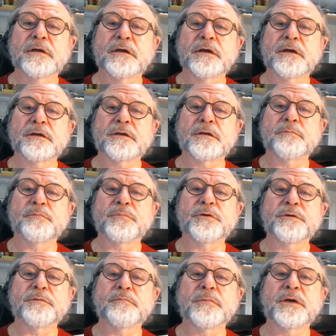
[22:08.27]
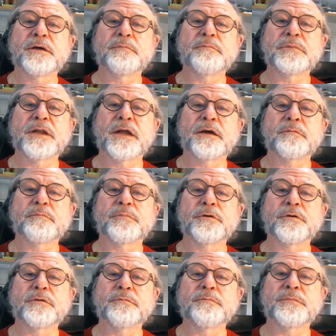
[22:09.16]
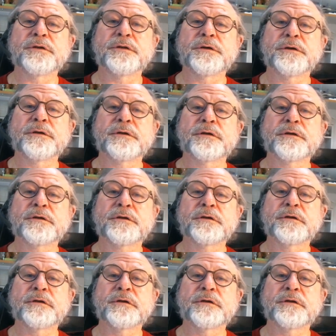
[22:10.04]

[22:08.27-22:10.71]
I can put my black probe there